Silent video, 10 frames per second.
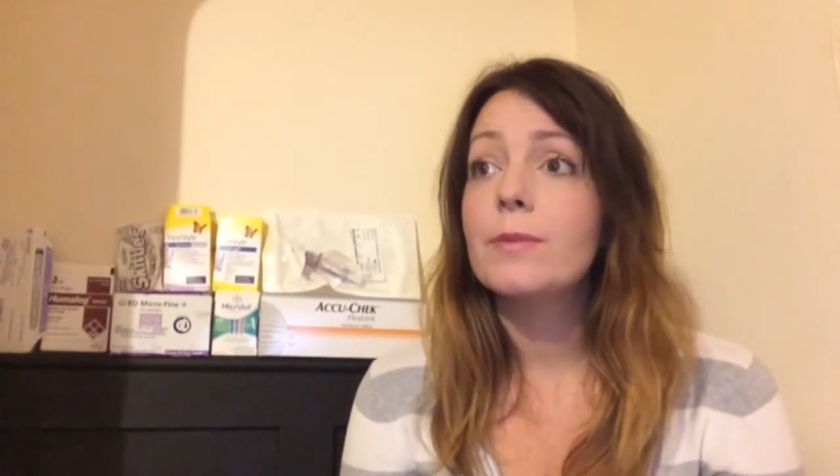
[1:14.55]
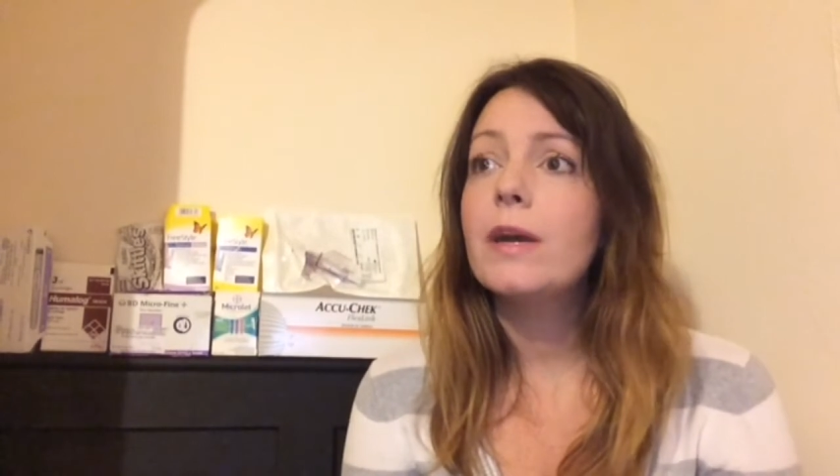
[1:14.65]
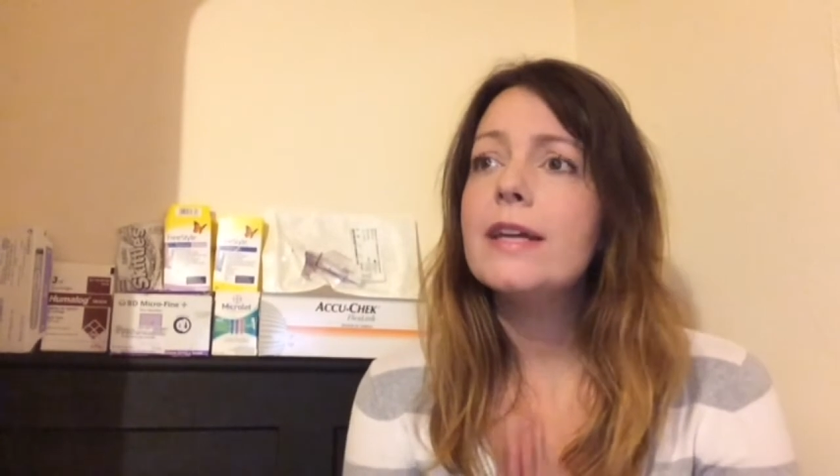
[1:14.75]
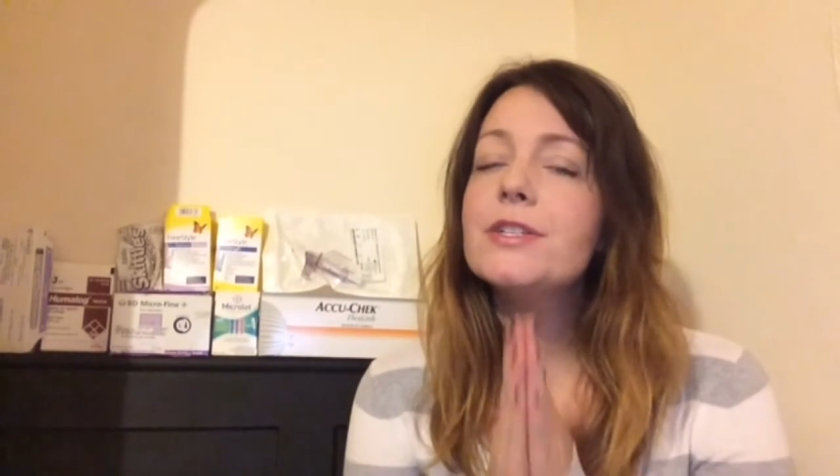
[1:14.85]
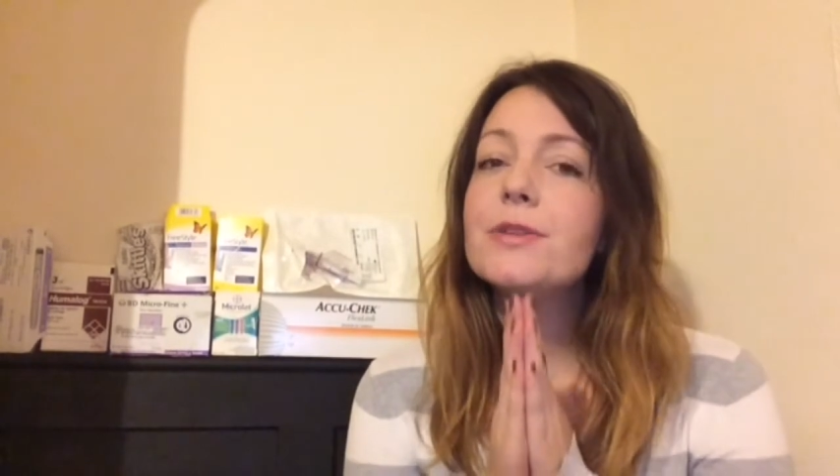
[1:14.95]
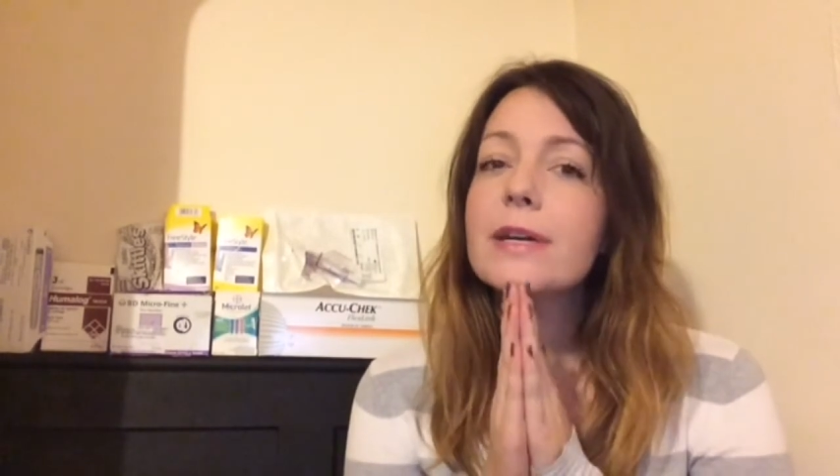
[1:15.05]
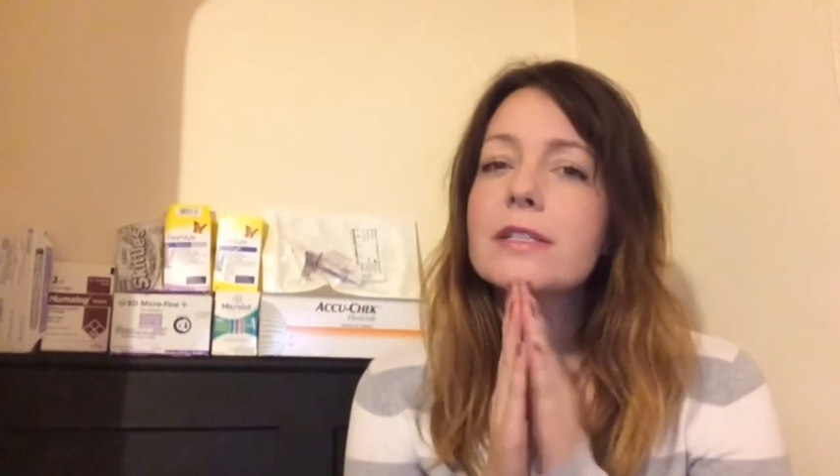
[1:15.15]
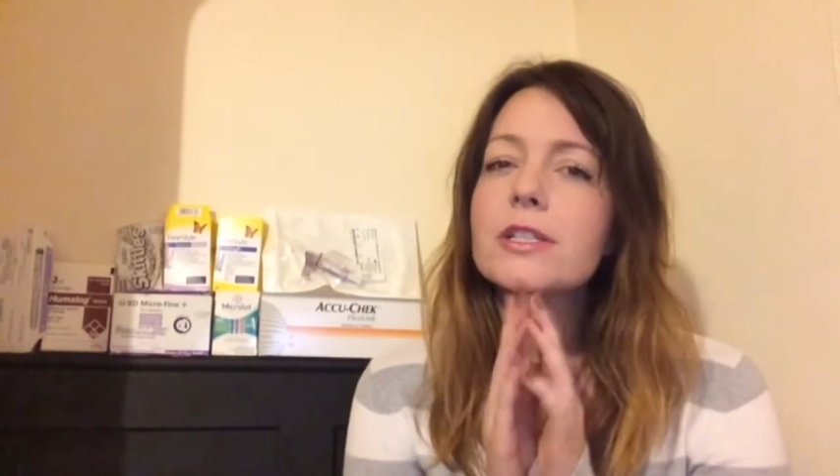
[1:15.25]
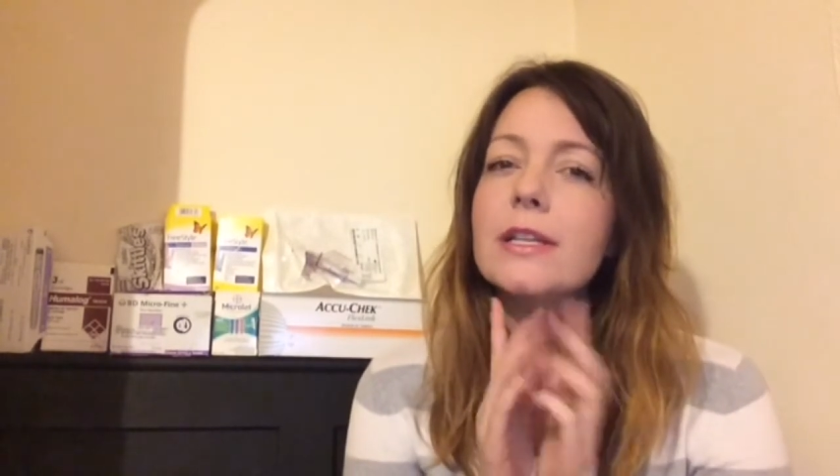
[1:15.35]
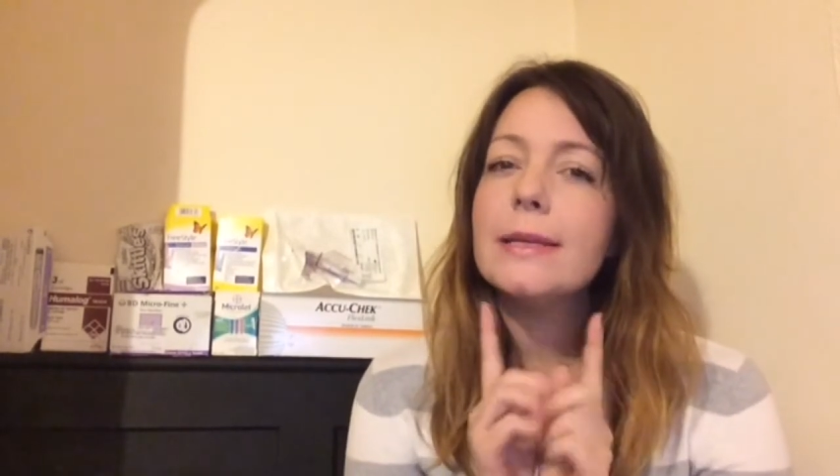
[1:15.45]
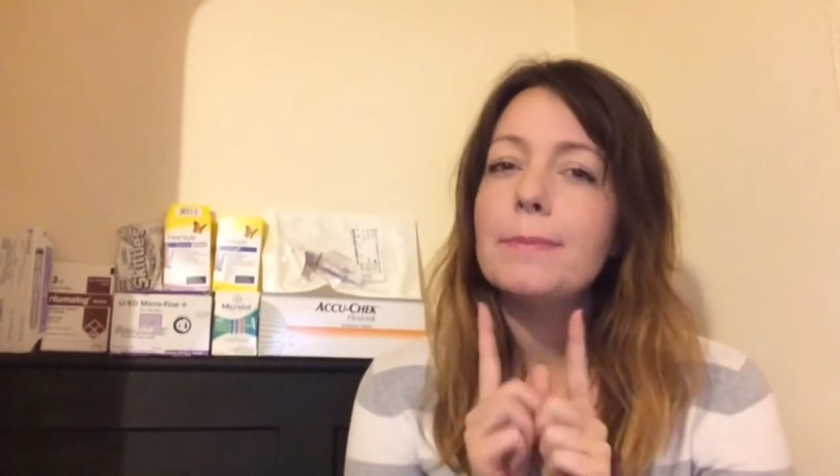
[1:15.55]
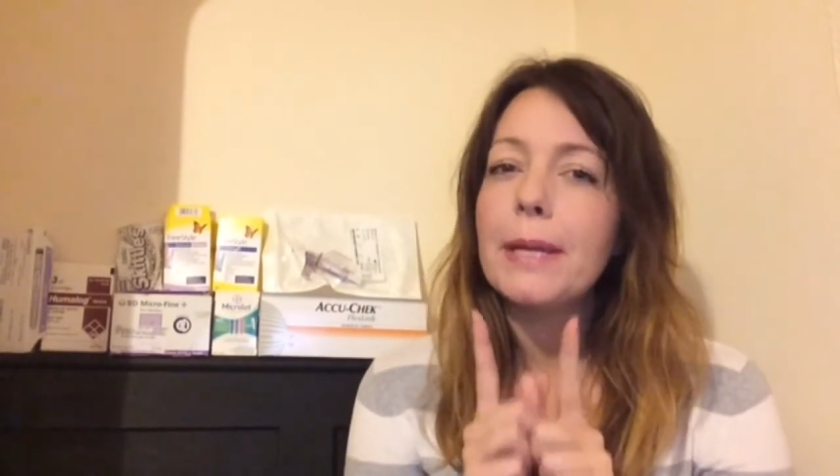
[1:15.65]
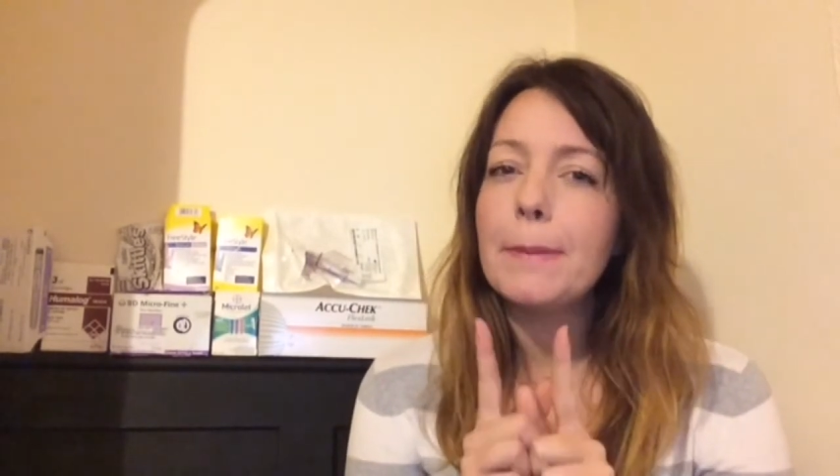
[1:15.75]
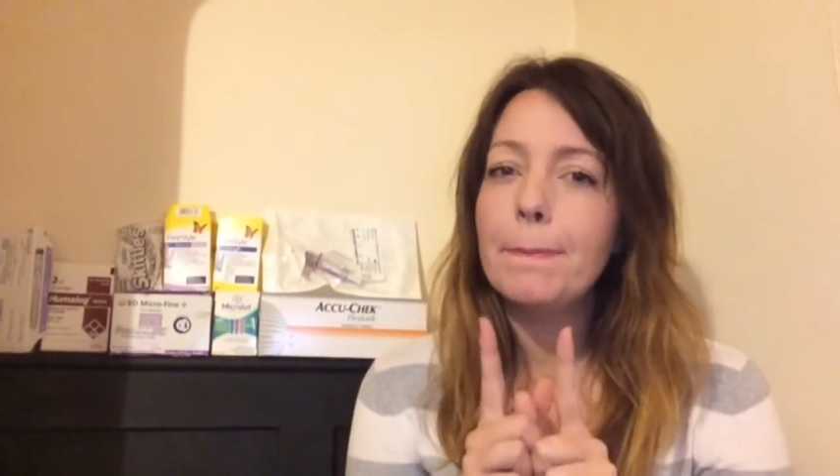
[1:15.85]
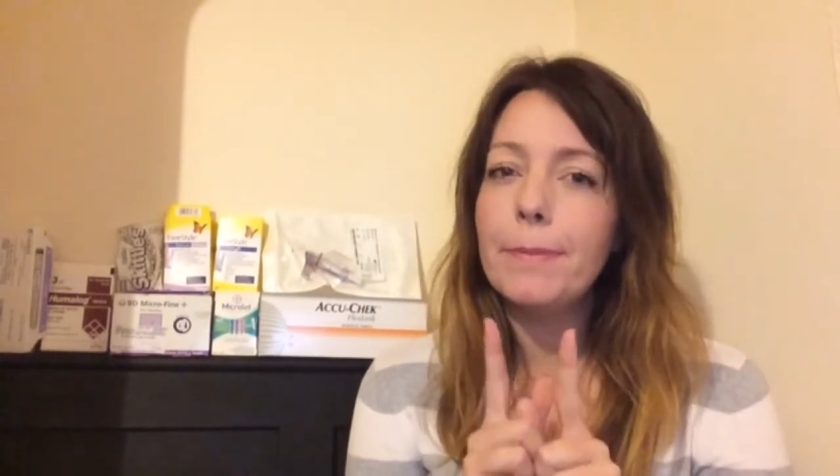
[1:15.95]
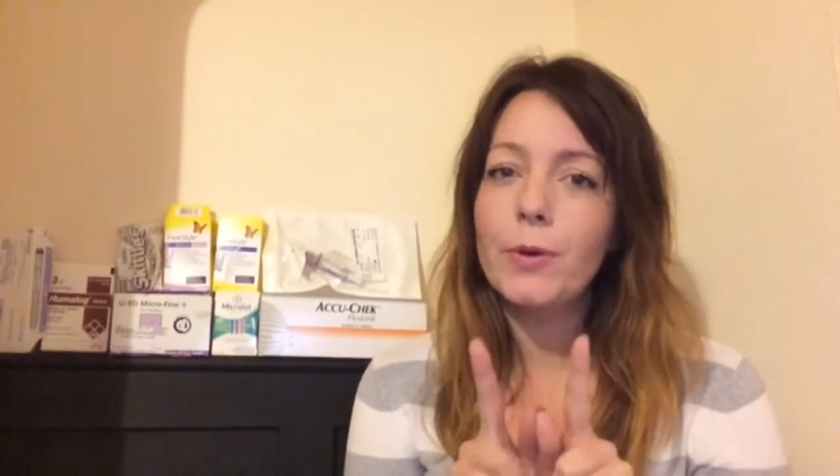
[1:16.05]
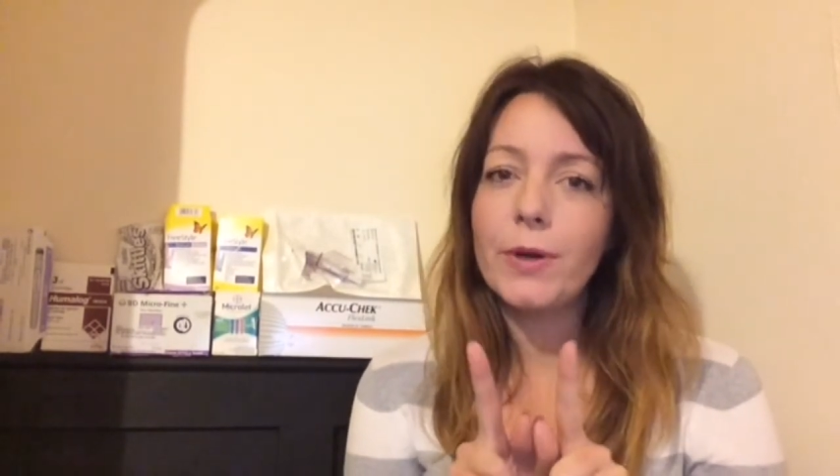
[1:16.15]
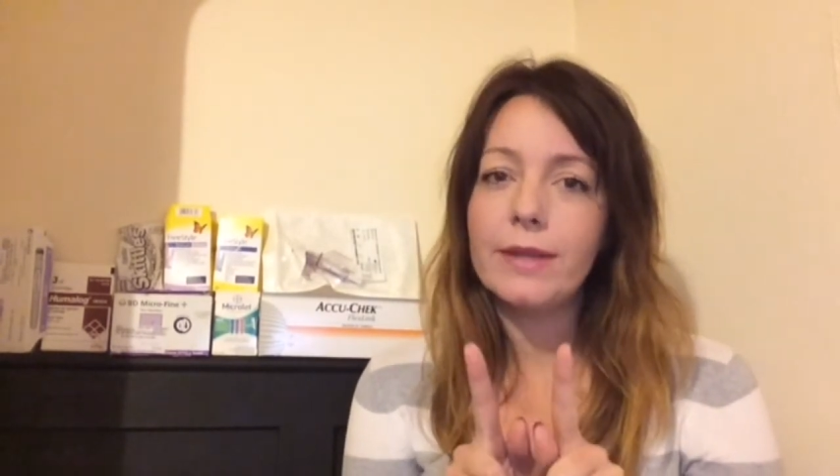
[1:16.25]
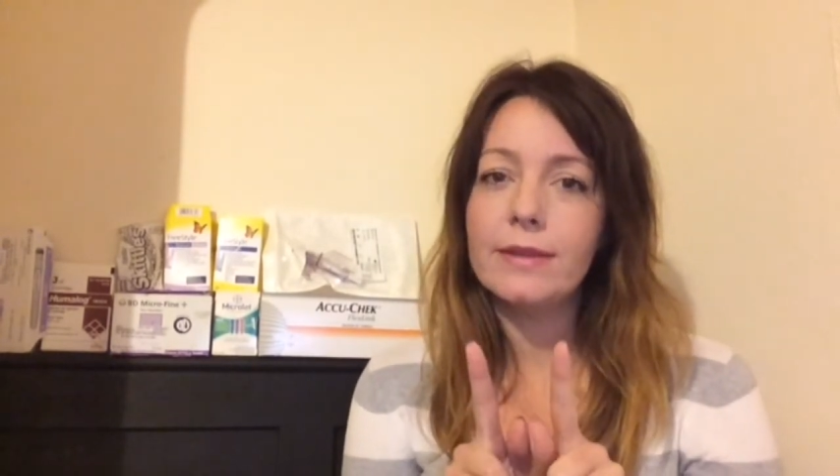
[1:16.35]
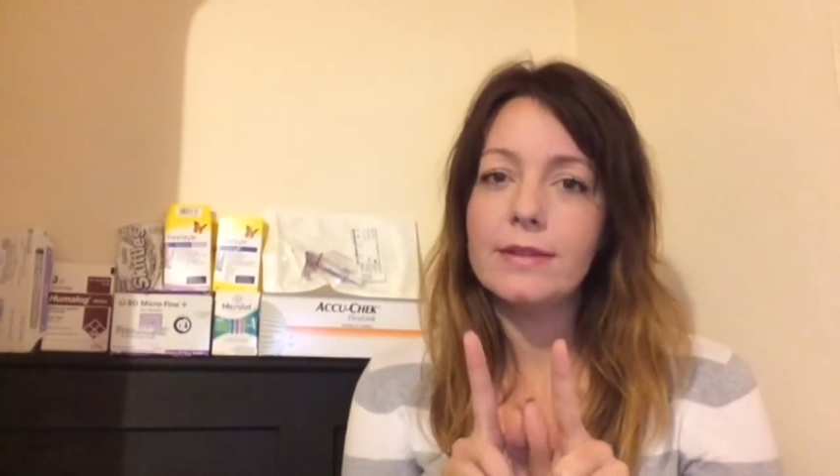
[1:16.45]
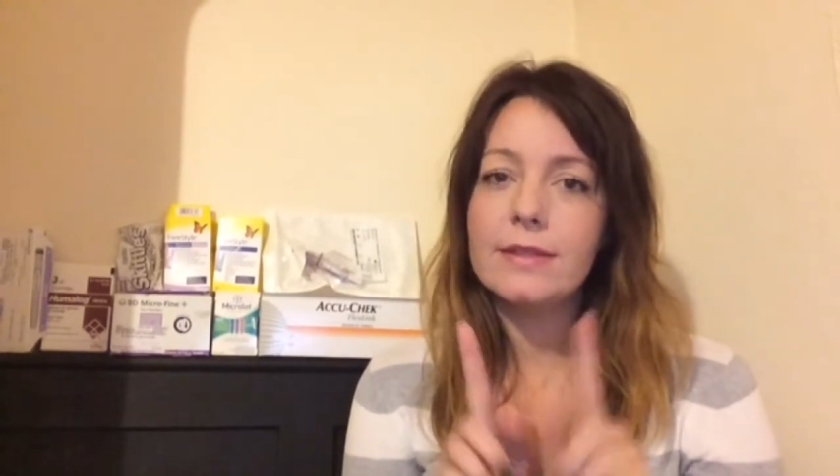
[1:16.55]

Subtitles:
where do you actually pinpoint